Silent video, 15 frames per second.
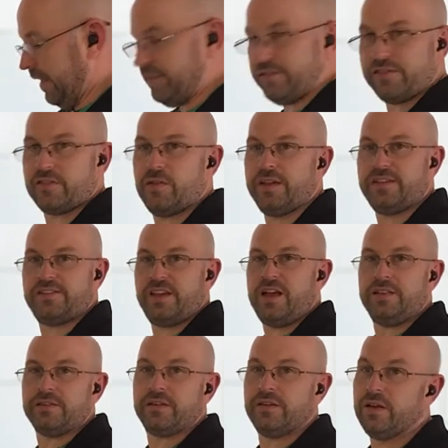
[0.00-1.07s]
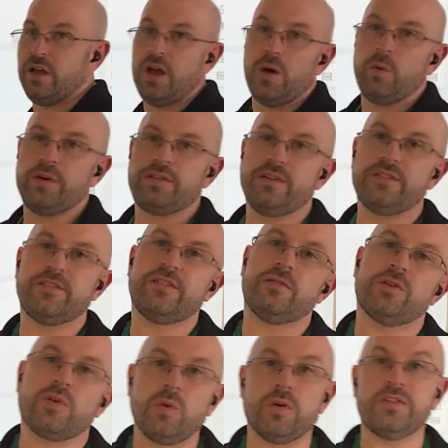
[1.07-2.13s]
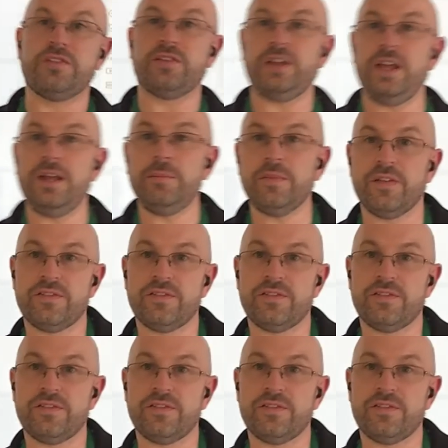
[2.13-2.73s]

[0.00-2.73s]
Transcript: And then just click send. What it does is it records your name,